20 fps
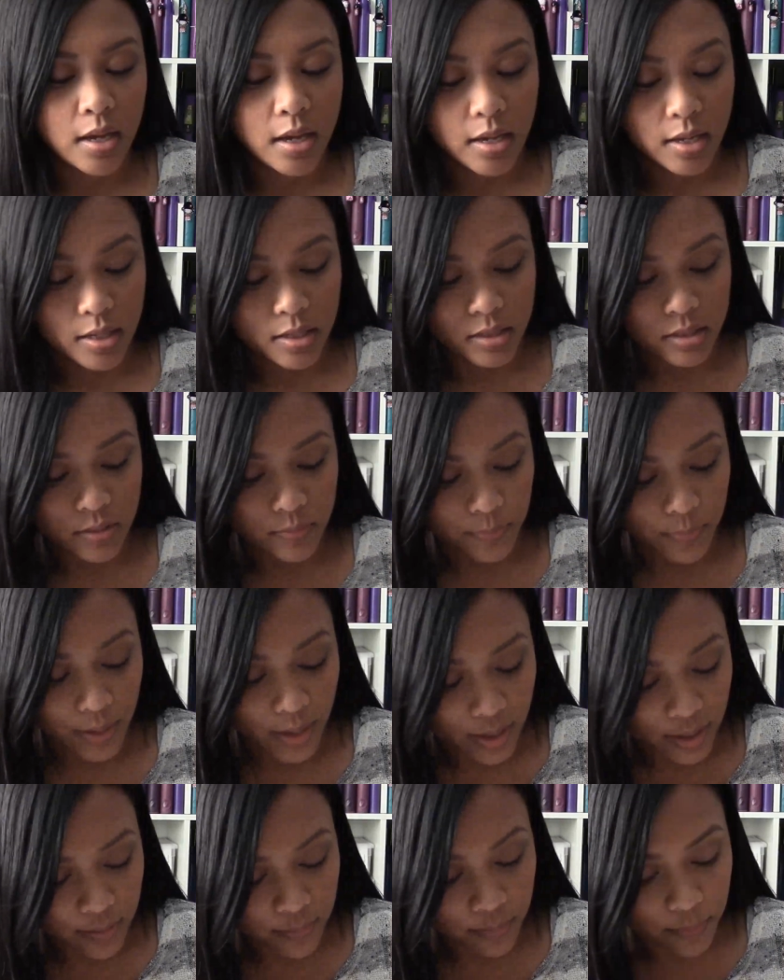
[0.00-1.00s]
is
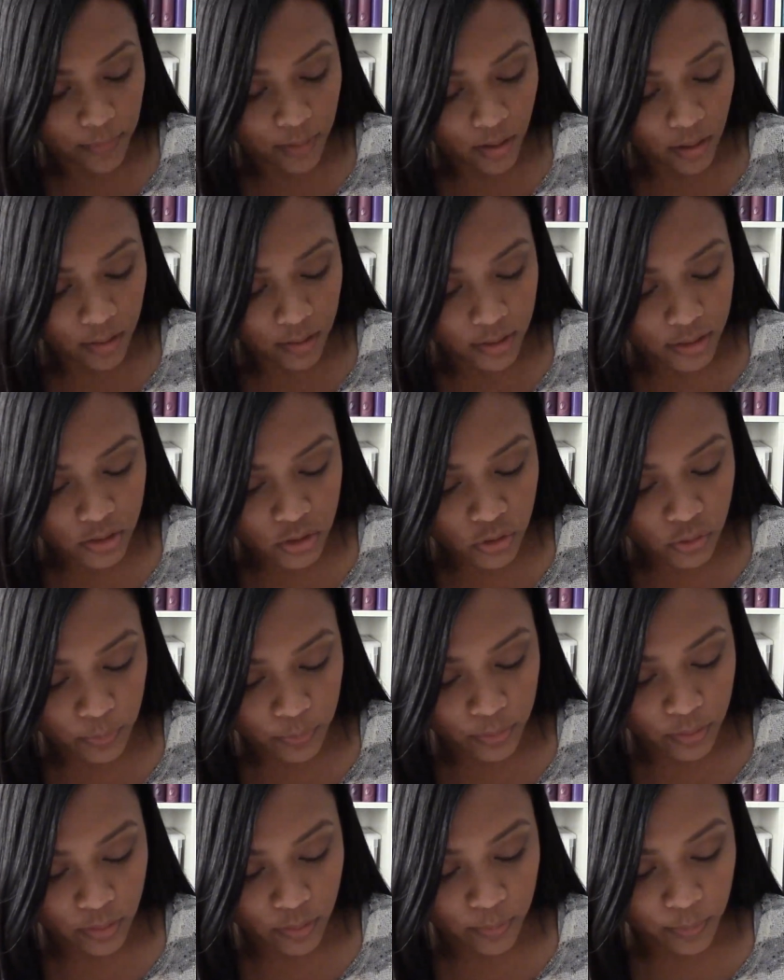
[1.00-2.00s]
by Molly
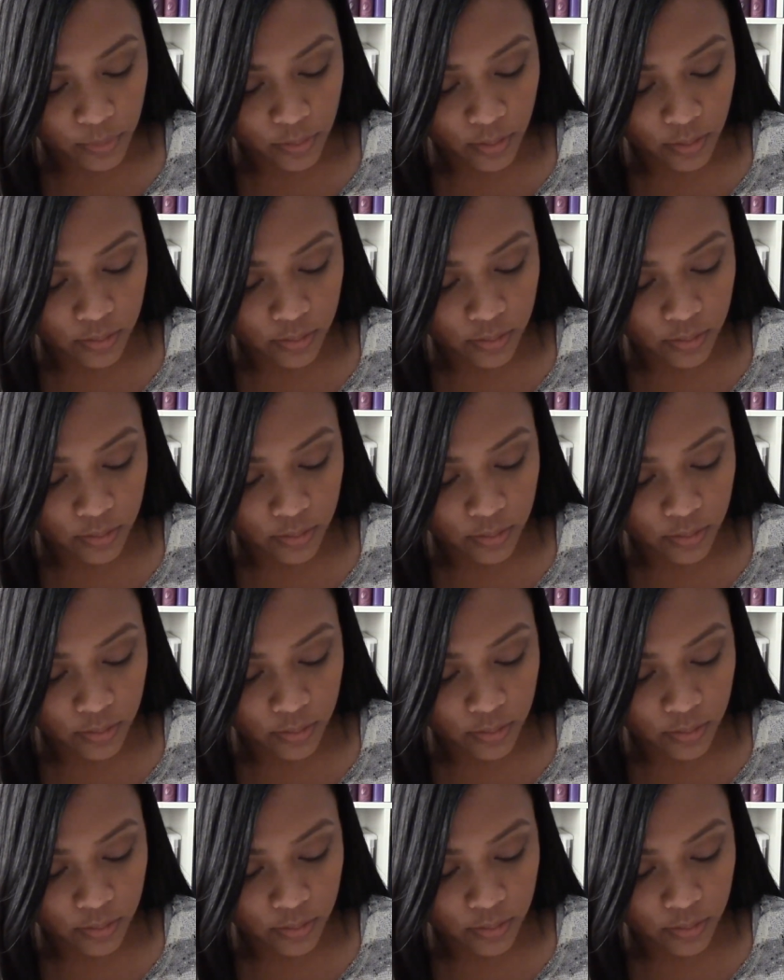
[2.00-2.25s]
Thorpe.